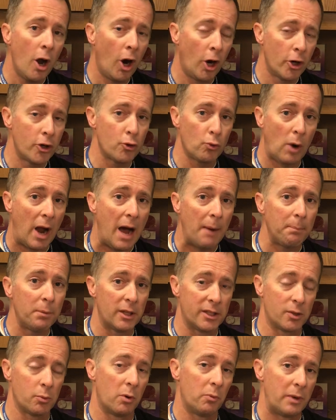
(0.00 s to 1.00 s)
our
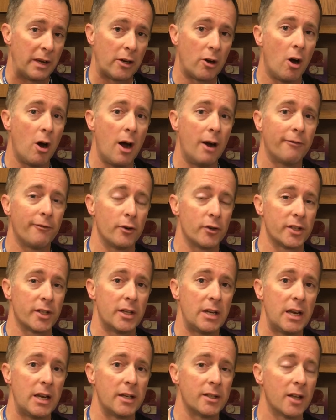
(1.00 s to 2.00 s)
droplets when we cough or
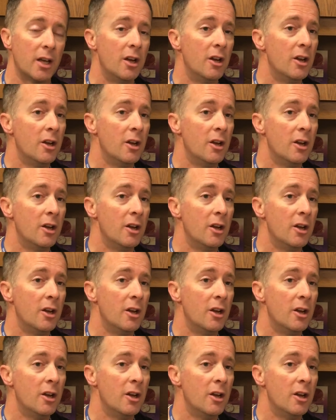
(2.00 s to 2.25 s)
sneeze